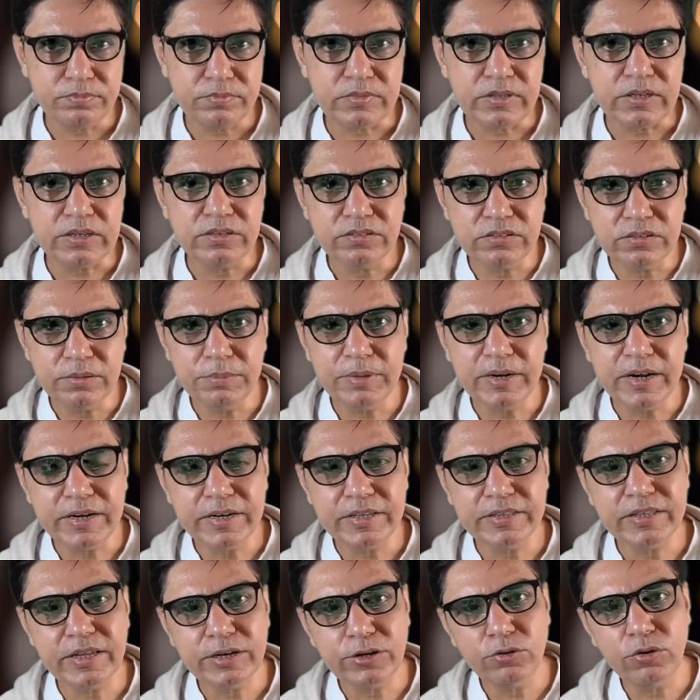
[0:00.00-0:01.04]
Similarly,
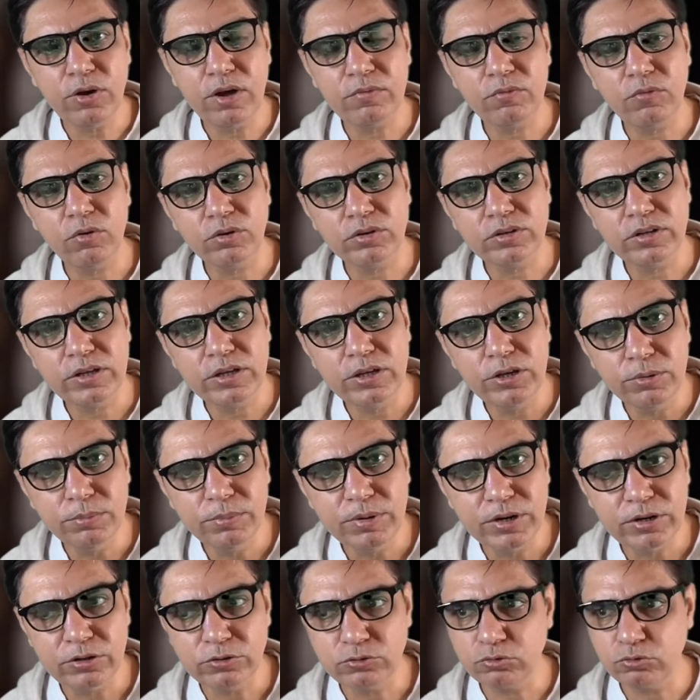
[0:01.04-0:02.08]
then you have got the human
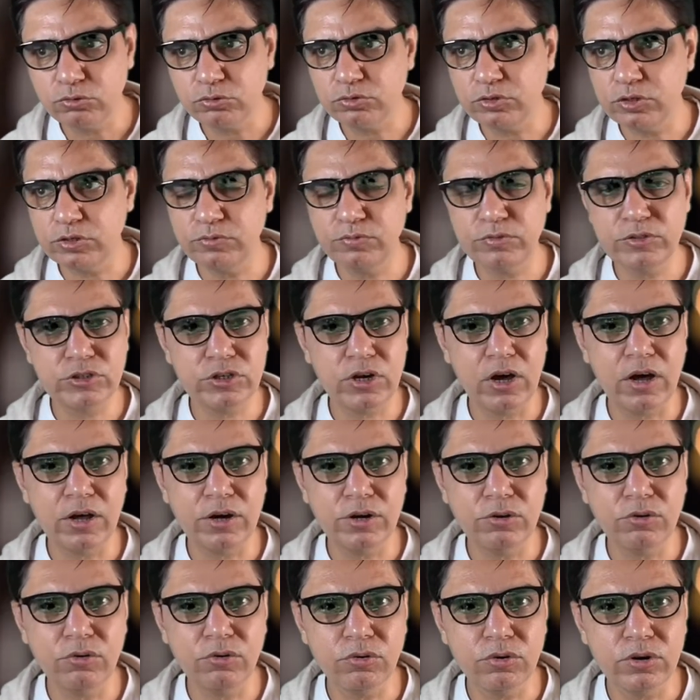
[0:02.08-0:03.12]
resources, which are
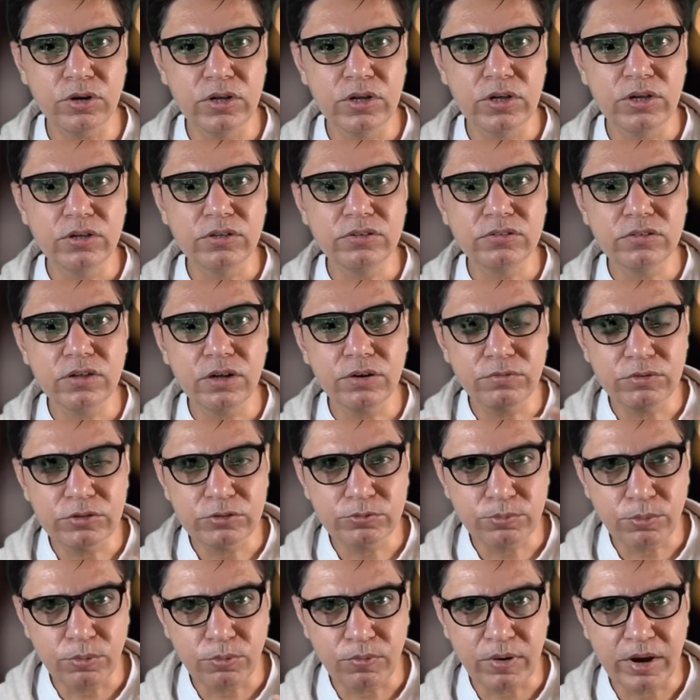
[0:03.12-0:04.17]
your service
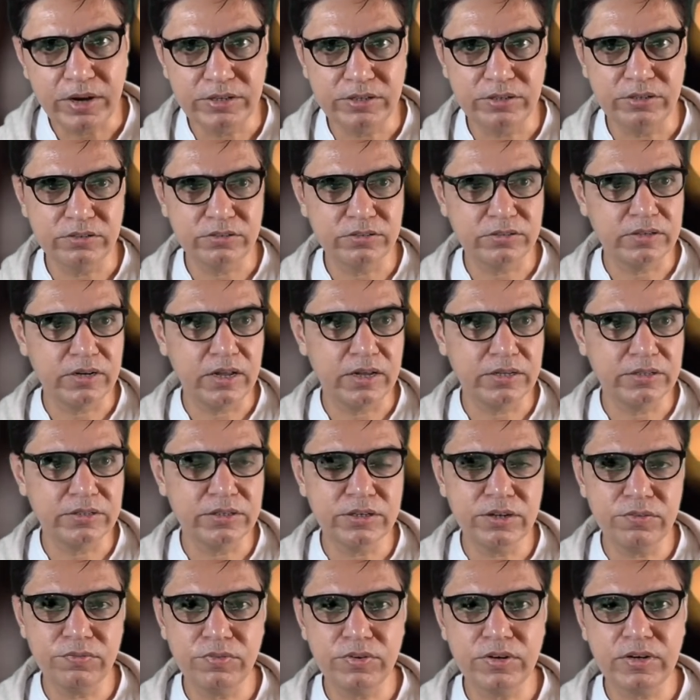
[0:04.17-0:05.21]
providers, like the
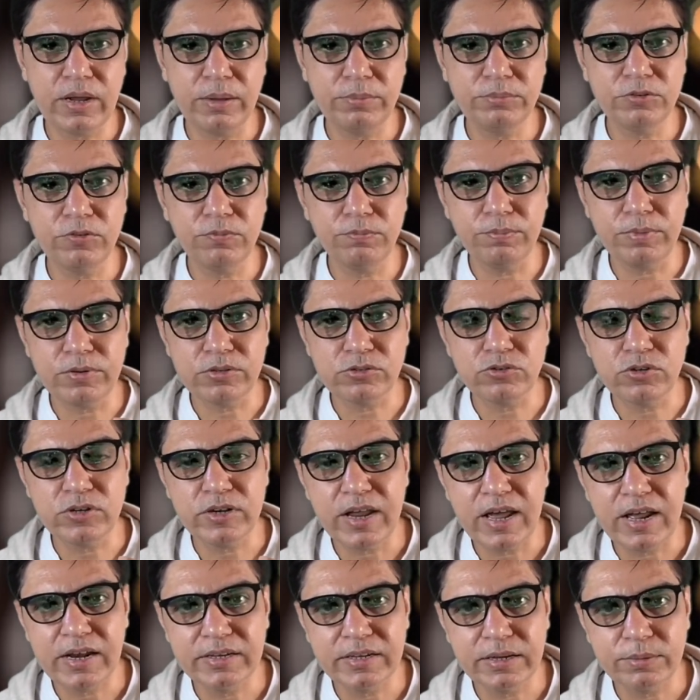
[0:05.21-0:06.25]
different types of
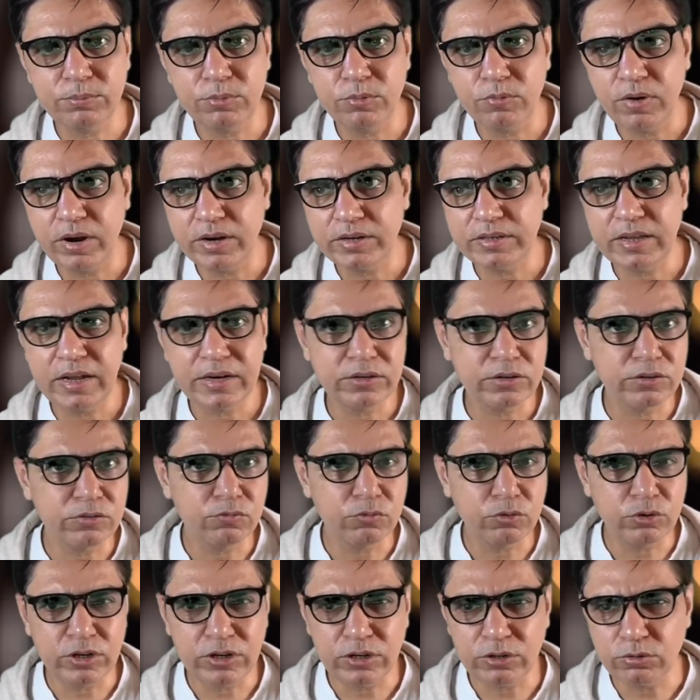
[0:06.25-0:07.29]
personnel that provide. That
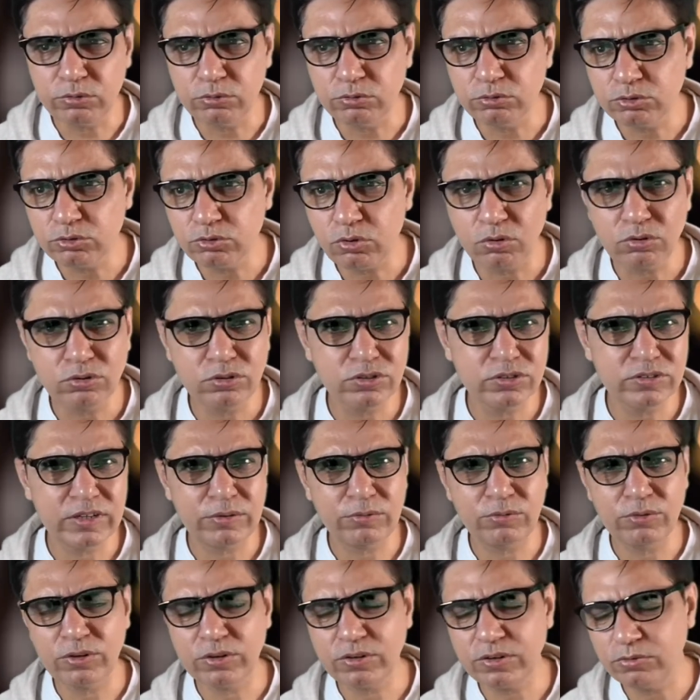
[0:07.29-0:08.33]
would include doctors, that
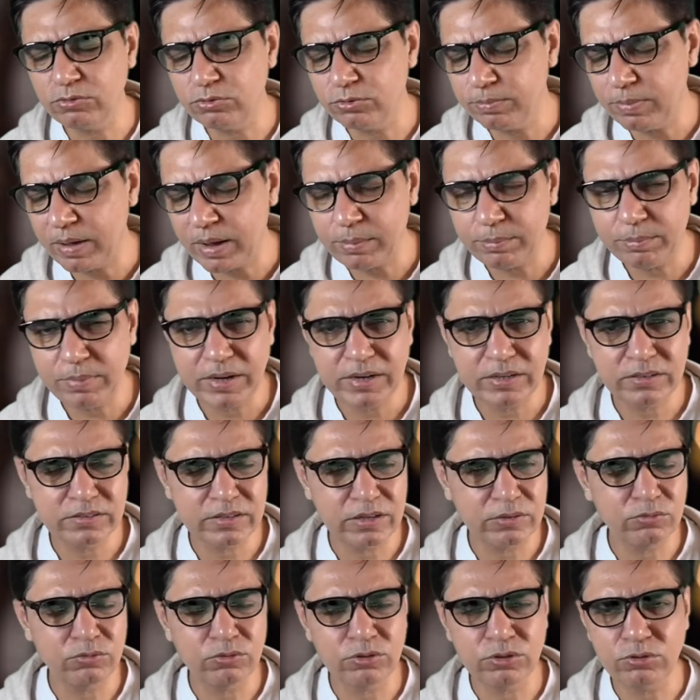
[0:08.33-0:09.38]
would include paramedics,
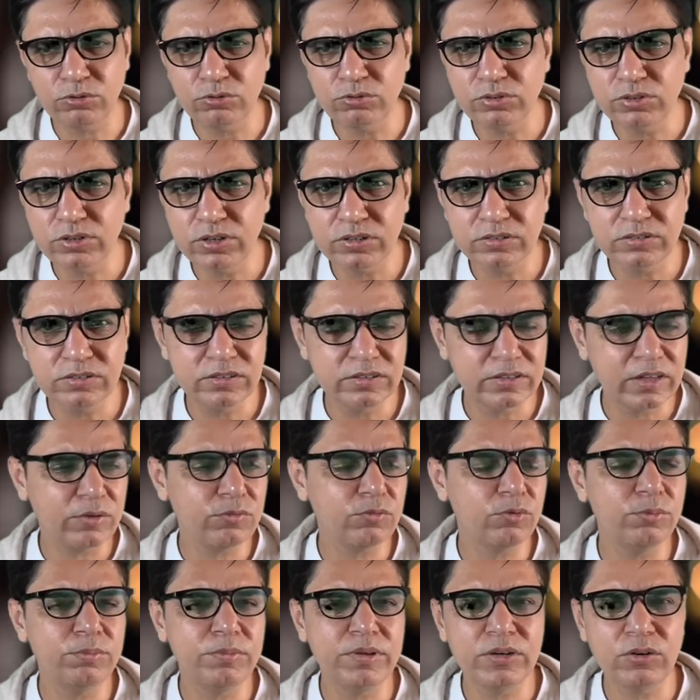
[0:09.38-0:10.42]
that would include nurses, that
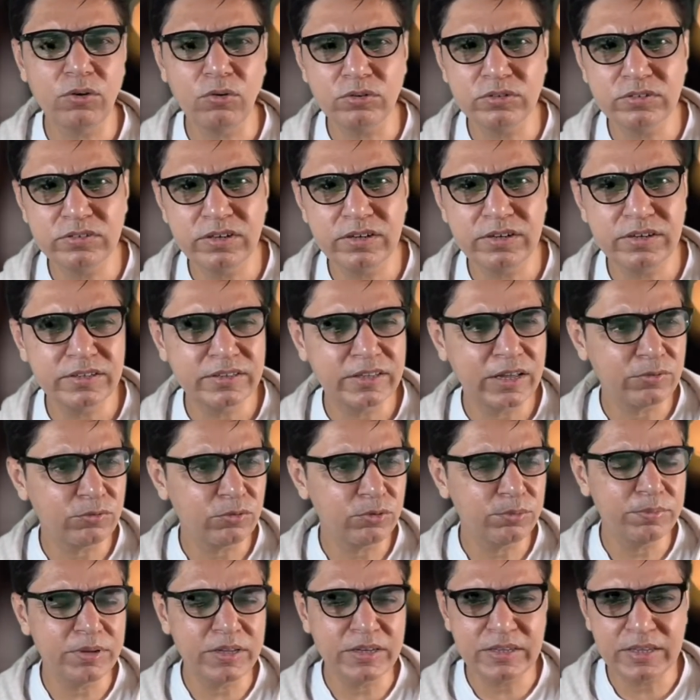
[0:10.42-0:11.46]
would mean auxiliary, that would
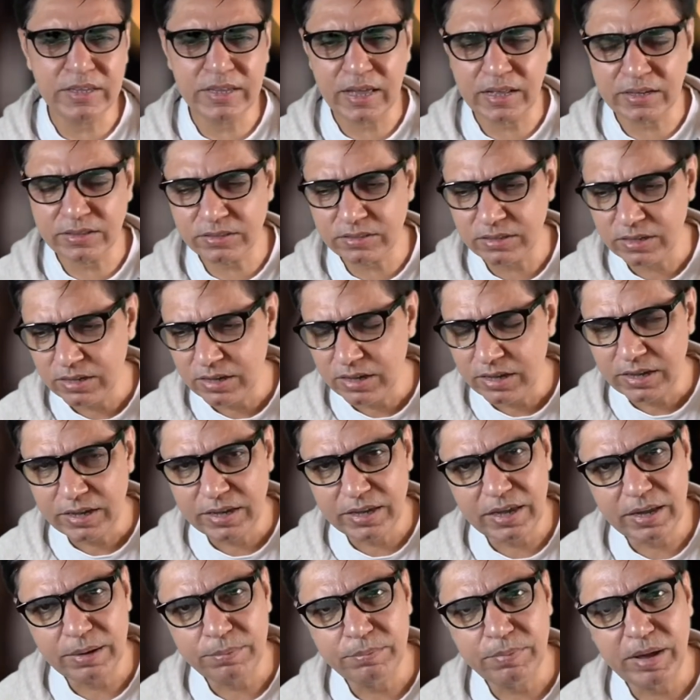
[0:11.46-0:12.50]
mean the health
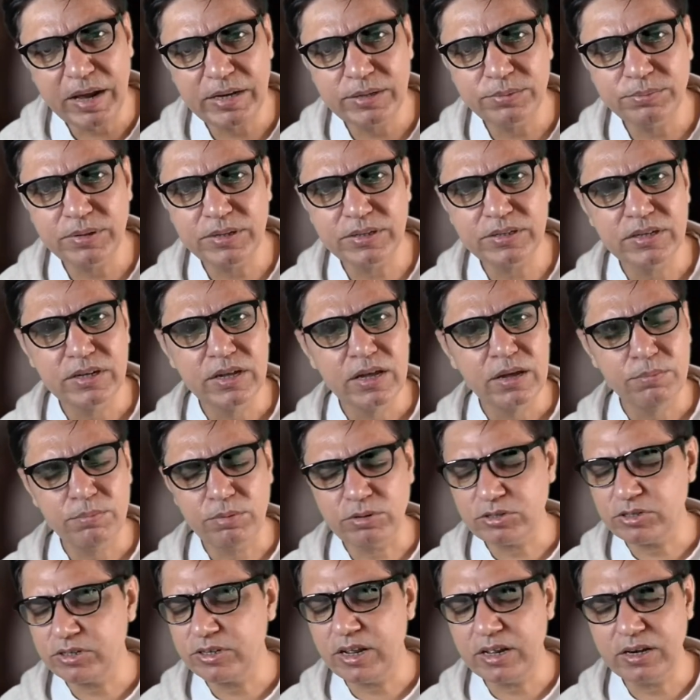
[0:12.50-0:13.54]
care management
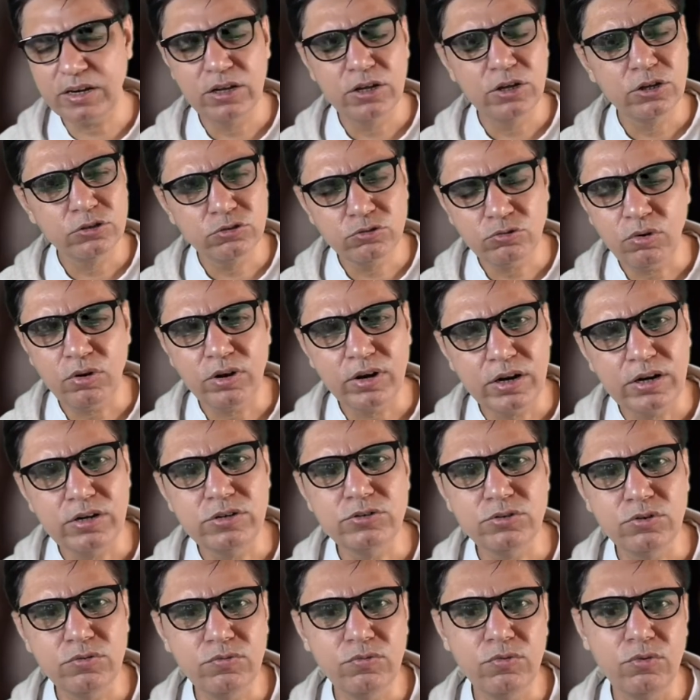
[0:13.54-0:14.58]
personnel, so on and
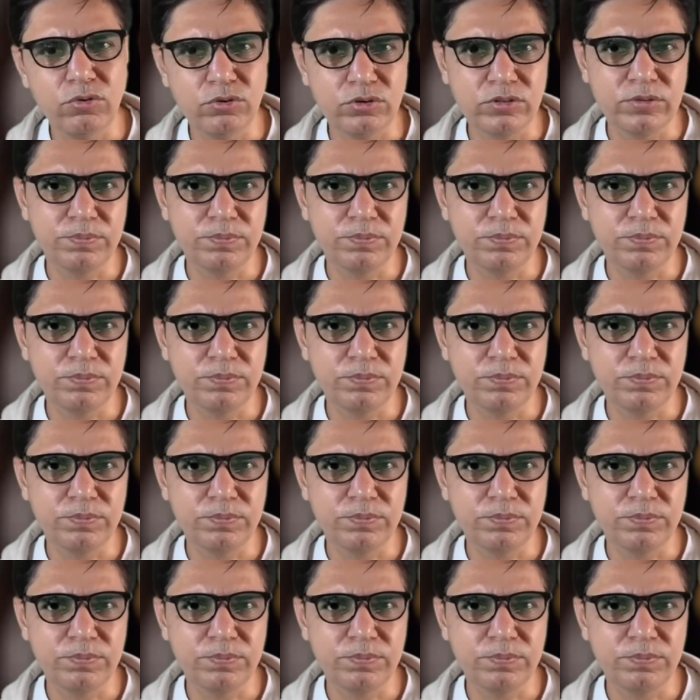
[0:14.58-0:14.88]
so forth.